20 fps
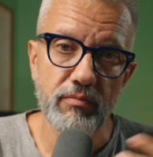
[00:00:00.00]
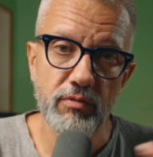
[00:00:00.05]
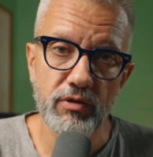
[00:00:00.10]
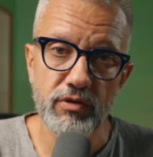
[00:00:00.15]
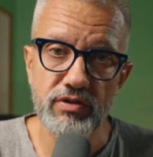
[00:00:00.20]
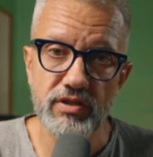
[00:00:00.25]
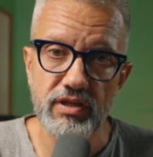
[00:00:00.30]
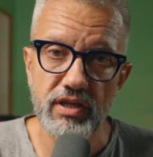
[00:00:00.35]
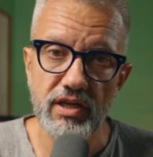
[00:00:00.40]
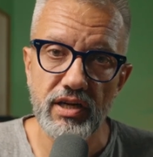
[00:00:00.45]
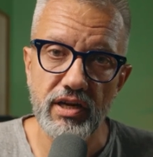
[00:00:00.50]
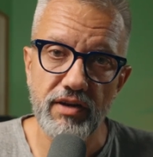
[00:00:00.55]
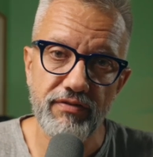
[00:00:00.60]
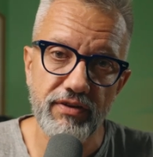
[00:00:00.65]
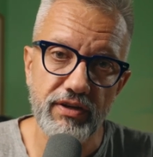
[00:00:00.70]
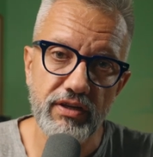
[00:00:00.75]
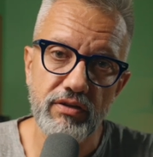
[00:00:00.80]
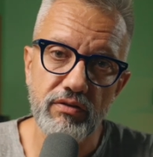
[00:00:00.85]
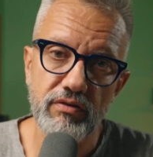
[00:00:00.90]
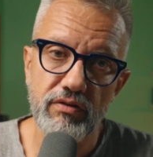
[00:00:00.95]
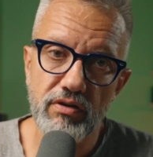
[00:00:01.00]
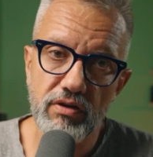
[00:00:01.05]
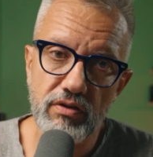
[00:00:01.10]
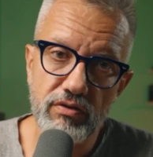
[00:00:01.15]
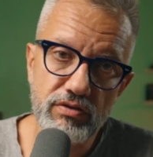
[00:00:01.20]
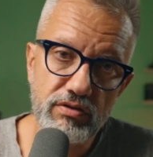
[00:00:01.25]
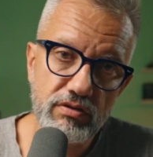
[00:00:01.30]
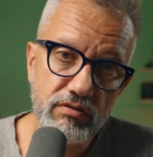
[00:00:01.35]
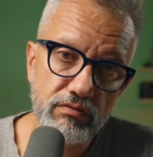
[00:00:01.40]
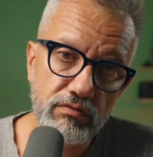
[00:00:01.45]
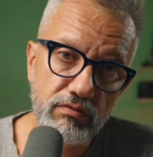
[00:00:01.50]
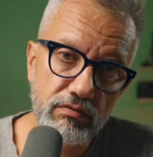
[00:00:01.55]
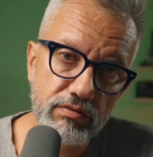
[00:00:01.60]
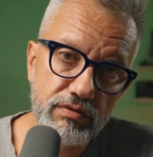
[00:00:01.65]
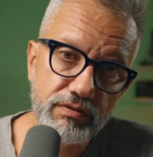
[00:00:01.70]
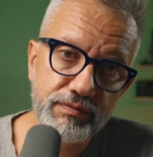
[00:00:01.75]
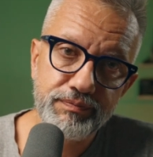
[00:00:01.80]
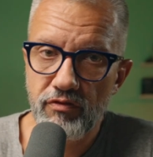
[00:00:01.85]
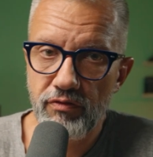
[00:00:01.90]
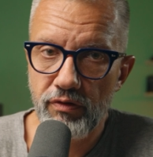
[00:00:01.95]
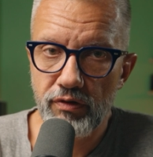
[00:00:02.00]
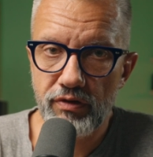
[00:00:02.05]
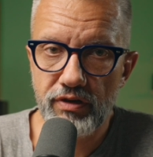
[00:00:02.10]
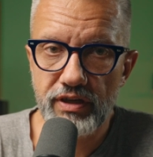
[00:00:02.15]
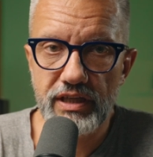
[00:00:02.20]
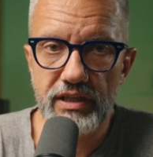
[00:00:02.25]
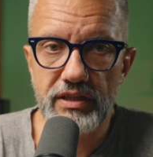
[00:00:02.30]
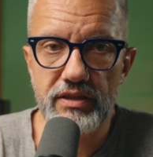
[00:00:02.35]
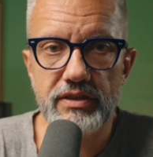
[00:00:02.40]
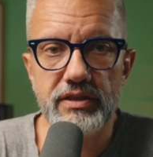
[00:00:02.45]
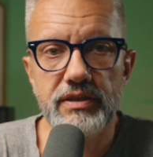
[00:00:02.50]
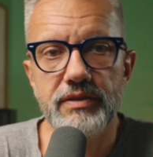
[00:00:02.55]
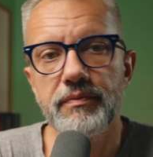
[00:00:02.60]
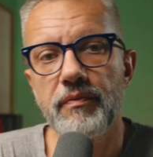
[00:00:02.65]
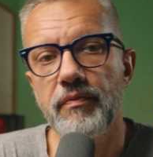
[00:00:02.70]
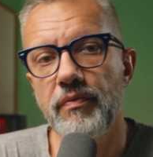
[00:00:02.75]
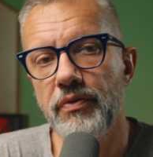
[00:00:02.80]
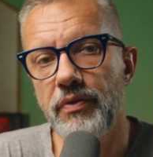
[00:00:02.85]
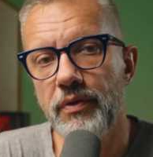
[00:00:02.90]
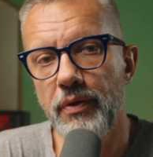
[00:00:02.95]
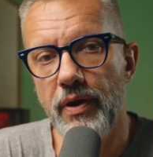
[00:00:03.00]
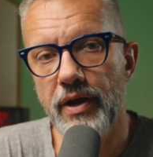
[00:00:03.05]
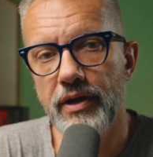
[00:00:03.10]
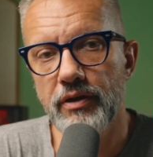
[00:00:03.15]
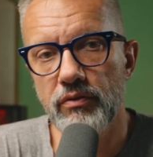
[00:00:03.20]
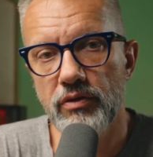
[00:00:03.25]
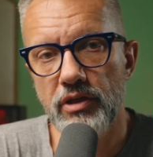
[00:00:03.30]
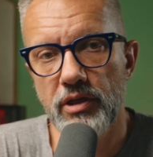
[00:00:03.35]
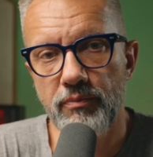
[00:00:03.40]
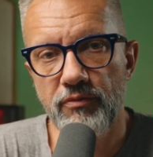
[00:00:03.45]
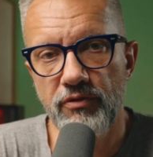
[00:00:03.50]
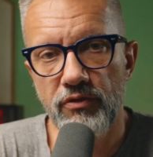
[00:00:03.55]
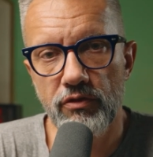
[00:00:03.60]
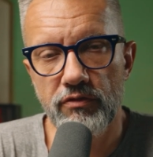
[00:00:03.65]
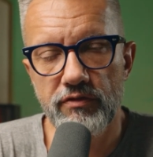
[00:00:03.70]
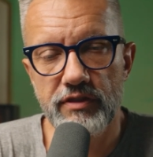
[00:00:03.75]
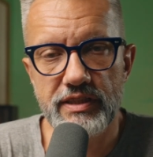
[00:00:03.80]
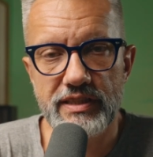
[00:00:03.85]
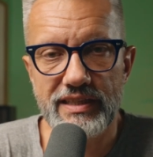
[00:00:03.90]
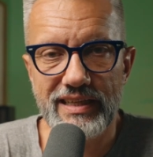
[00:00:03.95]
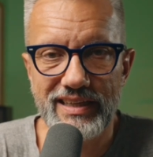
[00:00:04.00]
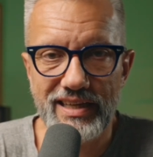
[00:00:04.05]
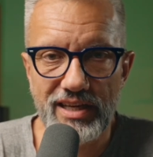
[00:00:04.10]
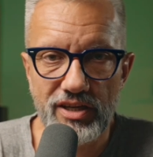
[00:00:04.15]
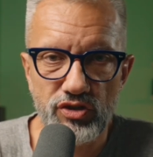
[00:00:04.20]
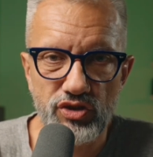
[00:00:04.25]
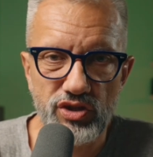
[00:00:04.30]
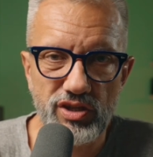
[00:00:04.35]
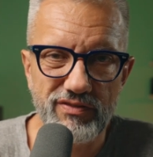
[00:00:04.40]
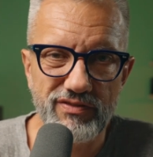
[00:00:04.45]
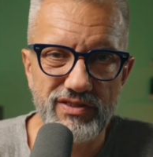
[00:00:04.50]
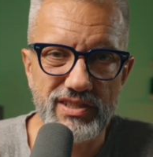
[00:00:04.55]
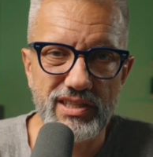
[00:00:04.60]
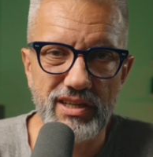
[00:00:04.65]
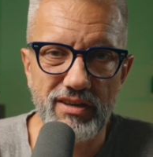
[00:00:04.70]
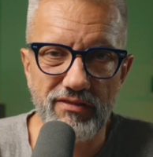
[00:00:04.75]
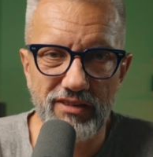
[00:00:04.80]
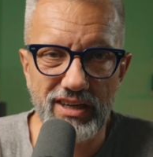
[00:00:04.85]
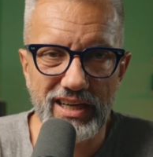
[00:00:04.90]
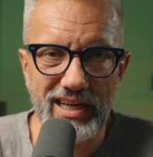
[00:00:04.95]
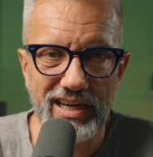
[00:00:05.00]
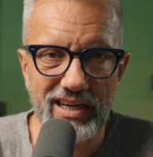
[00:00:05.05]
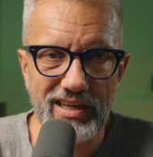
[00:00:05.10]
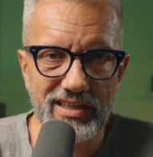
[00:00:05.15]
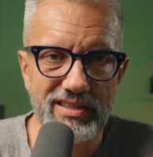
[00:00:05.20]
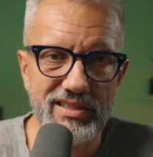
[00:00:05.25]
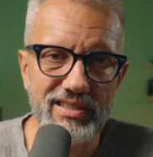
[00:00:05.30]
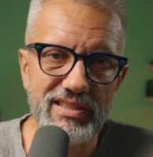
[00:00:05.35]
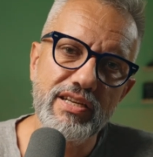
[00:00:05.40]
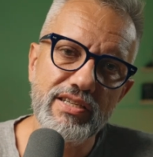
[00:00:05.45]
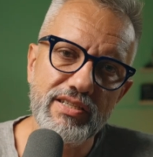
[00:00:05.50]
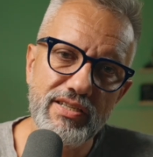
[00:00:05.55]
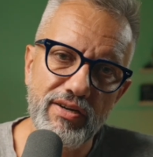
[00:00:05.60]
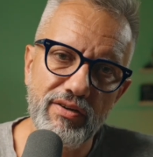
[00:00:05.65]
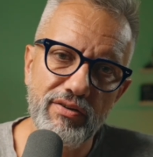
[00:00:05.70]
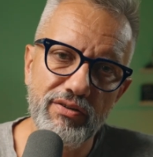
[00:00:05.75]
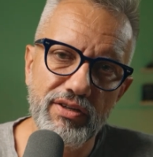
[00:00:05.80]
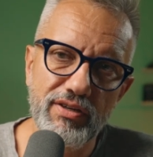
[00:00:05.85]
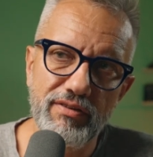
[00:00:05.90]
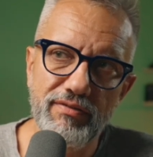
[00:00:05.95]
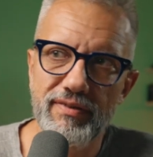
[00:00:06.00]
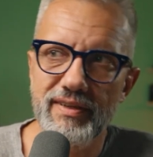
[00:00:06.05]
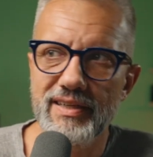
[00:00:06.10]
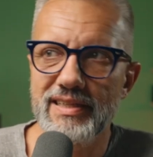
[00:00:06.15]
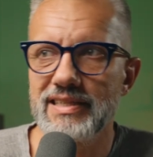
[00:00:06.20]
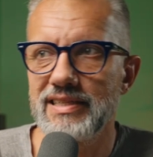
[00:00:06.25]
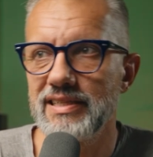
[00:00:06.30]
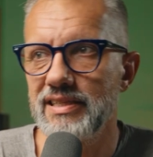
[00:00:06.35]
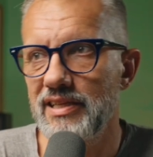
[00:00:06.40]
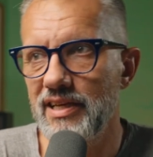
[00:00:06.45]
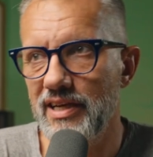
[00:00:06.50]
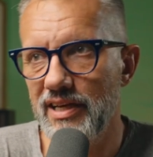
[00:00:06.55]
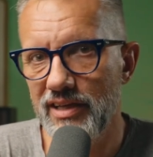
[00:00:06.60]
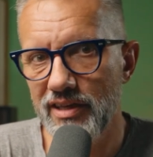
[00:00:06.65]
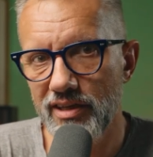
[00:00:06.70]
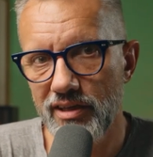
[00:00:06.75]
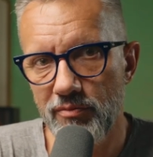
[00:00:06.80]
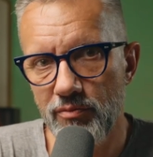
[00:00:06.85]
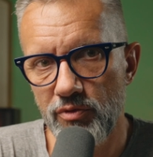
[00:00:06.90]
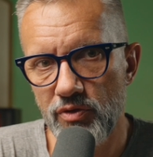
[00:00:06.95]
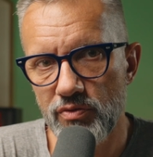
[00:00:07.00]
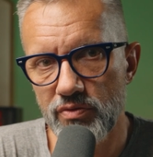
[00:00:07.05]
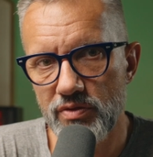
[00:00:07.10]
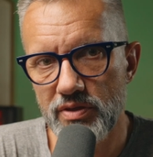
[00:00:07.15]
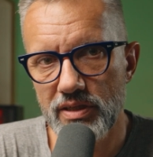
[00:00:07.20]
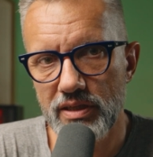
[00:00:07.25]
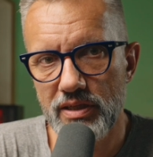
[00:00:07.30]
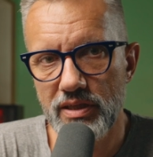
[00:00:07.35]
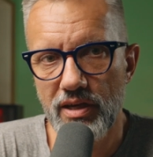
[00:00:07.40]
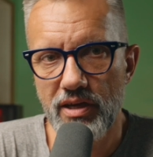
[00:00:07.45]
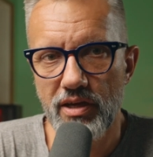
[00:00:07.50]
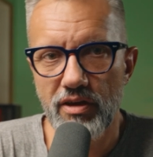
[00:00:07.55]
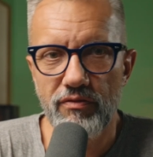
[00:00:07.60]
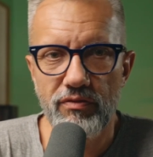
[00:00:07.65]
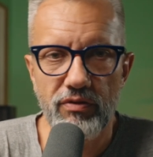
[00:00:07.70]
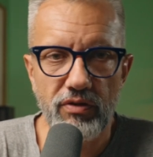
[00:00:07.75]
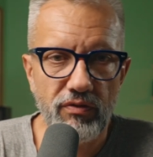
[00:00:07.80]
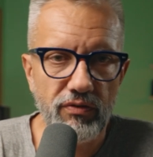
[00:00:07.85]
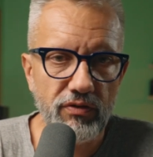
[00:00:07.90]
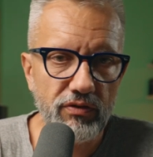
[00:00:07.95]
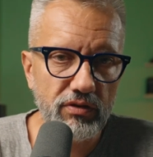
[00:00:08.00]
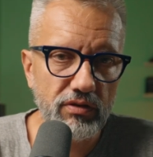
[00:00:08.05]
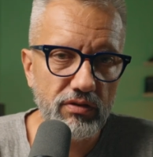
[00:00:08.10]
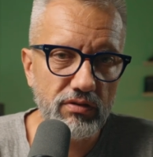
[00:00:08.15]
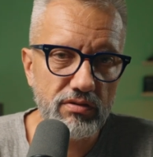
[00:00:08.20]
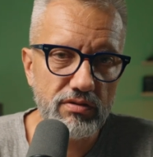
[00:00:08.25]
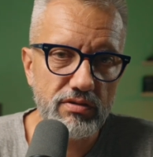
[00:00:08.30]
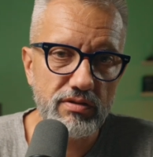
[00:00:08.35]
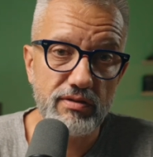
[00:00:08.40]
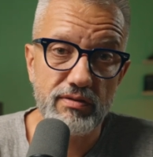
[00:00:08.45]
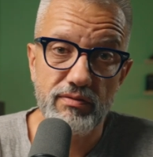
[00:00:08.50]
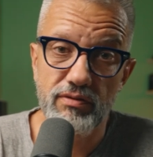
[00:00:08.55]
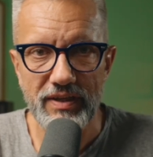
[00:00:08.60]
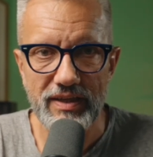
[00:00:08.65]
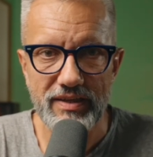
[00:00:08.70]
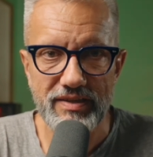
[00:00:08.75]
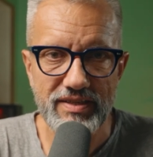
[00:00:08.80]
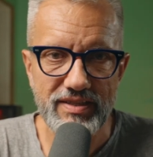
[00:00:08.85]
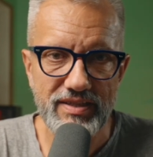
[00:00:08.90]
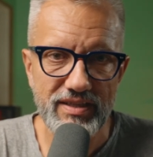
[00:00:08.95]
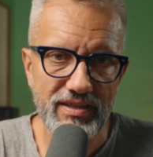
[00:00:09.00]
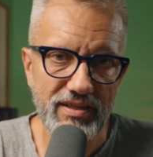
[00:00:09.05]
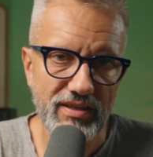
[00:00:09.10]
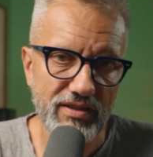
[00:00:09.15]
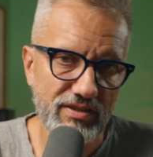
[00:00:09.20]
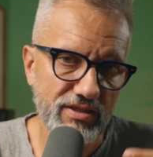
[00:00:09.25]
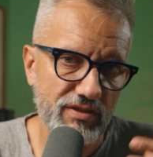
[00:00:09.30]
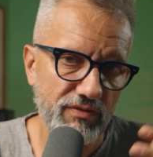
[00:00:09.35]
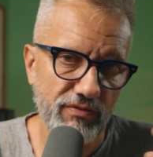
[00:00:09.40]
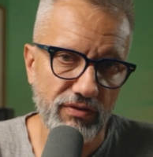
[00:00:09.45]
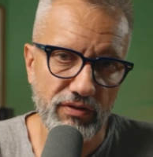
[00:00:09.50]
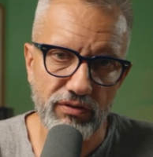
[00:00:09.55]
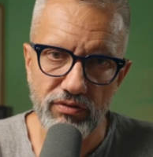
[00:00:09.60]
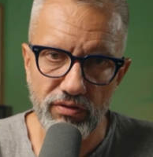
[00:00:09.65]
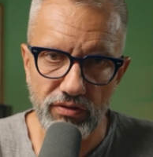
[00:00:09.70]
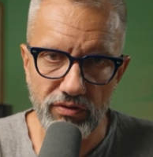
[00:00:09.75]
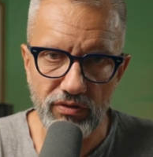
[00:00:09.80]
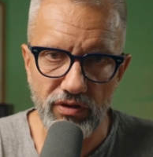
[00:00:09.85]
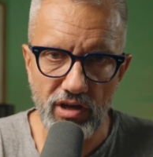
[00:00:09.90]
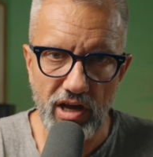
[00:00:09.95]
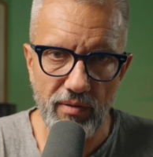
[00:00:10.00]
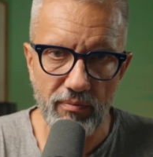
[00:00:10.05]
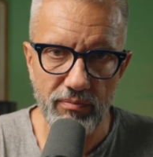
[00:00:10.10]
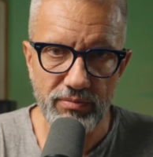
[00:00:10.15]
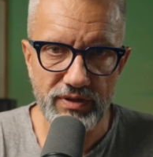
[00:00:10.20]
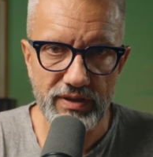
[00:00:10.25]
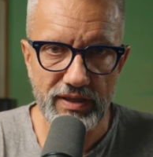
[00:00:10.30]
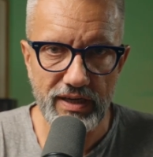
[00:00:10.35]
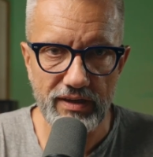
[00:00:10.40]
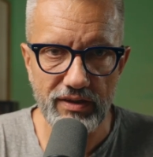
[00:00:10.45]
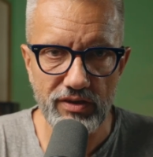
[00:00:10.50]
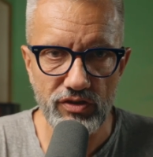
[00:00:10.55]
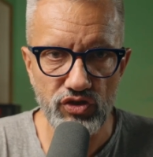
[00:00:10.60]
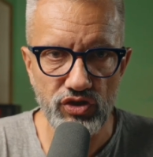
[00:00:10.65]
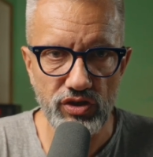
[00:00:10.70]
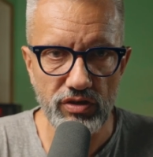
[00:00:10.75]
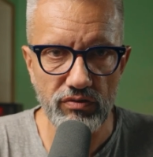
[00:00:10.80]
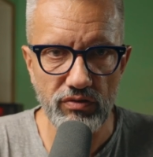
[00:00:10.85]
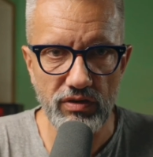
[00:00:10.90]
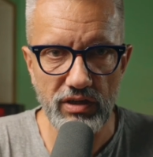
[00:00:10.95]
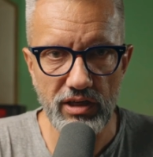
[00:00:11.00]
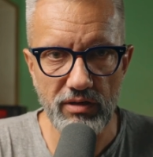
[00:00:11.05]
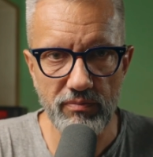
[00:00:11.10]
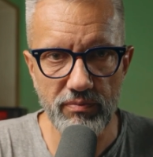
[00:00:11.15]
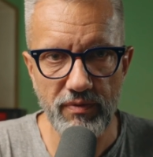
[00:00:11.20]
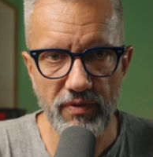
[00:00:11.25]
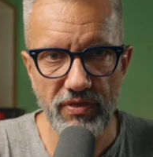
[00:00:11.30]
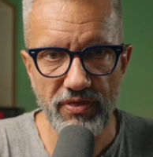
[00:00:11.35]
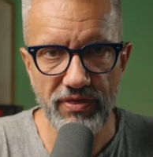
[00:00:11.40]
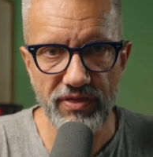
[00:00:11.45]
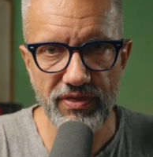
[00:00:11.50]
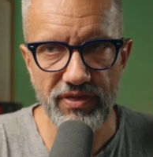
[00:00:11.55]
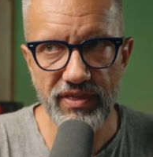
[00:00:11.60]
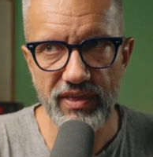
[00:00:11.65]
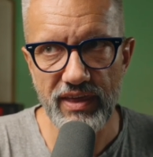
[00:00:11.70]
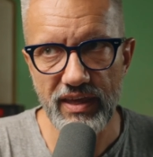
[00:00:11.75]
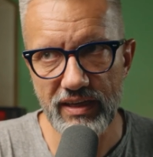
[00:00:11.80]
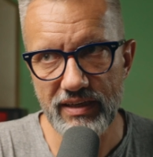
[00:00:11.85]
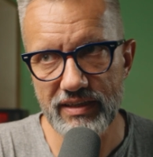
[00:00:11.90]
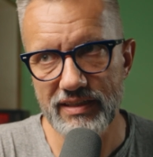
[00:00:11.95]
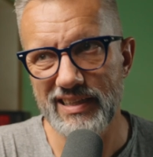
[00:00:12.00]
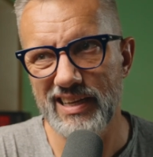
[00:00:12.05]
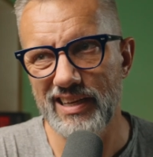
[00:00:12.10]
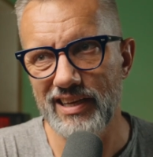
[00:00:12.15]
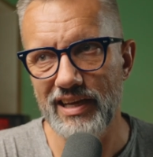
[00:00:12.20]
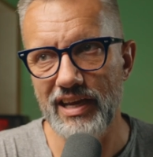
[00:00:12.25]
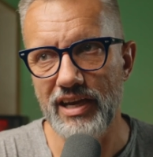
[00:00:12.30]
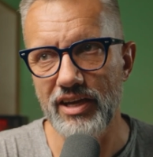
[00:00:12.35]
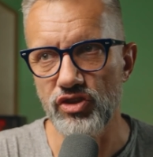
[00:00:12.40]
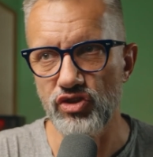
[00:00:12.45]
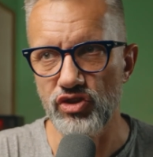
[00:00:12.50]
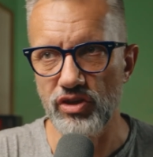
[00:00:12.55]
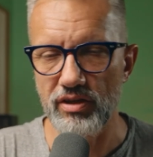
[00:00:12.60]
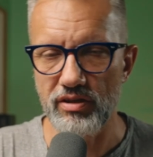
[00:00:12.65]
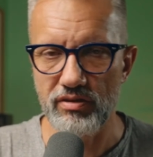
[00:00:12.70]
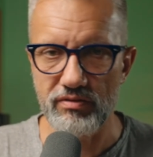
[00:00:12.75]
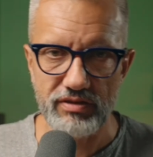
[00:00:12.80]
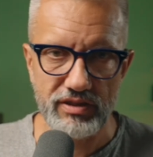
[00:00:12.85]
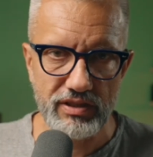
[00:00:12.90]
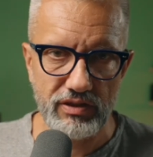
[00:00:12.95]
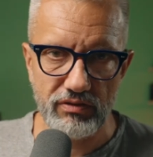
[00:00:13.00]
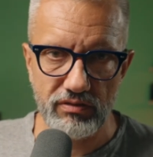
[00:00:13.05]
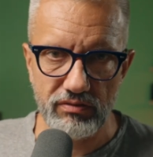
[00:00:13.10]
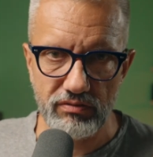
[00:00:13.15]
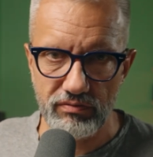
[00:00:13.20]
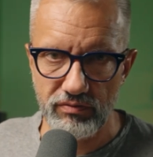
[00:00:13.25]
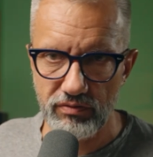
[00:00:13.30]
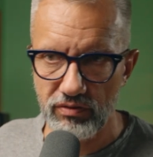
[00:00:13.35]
Both are effective growth tools. For reels, try to keep viewers' attention with quick cuts, sound effects, trending music. For photos, consider the photo dump strategy to keep things engaging. So